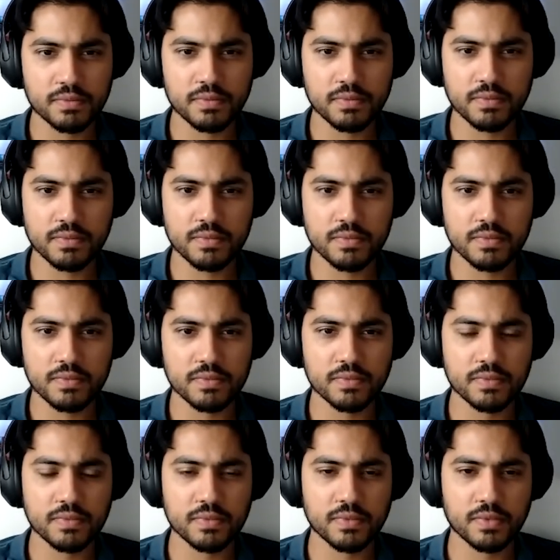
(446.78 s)

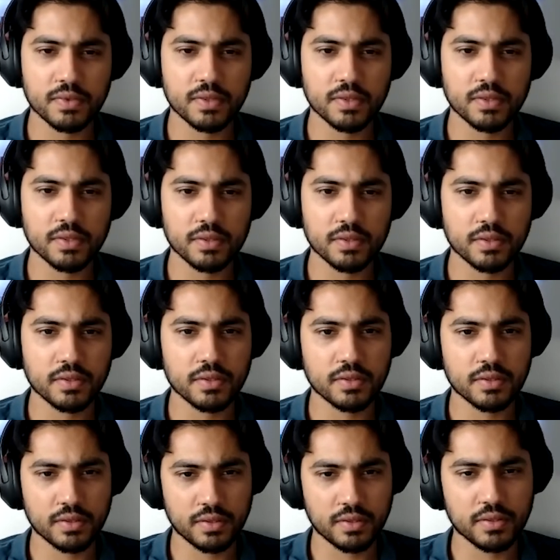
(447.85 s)

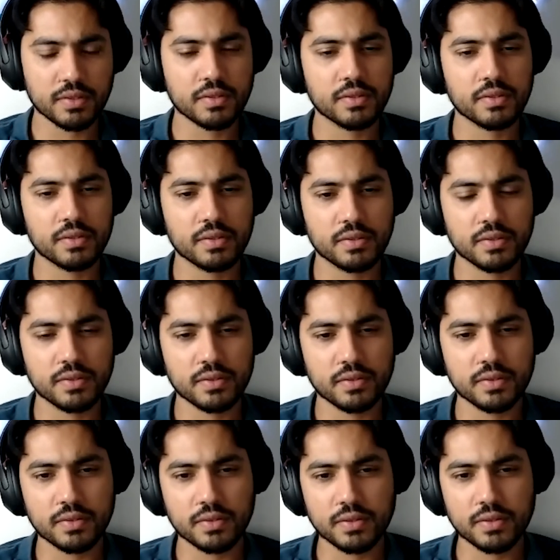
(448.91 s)

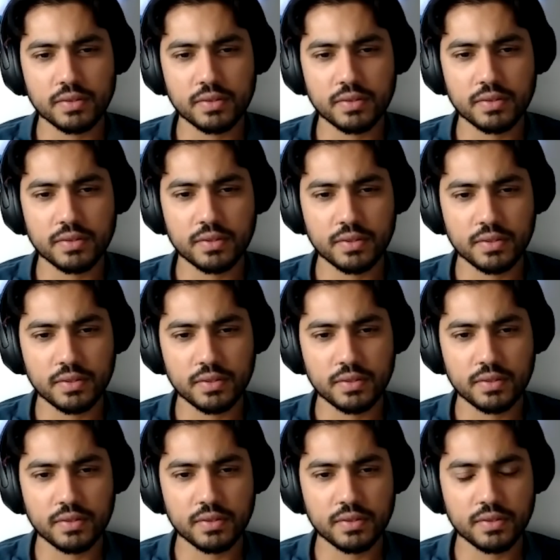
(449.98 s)

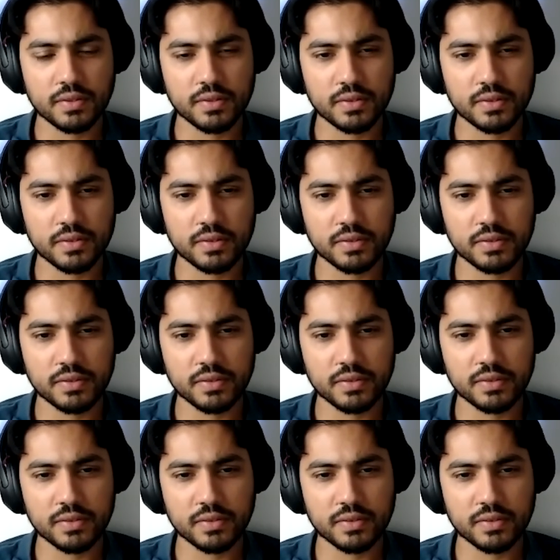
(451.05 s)

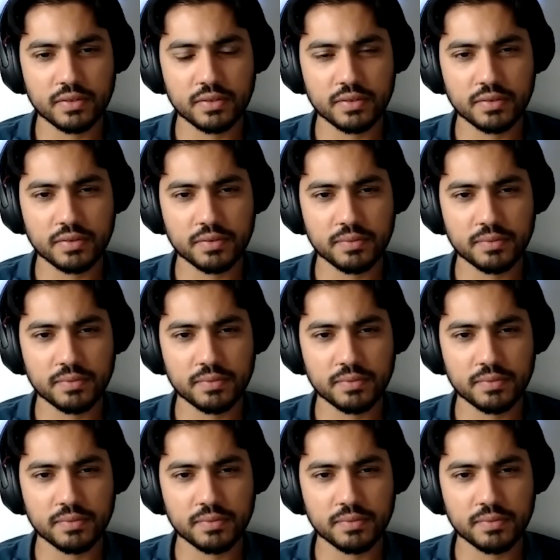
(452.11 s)
[no speech]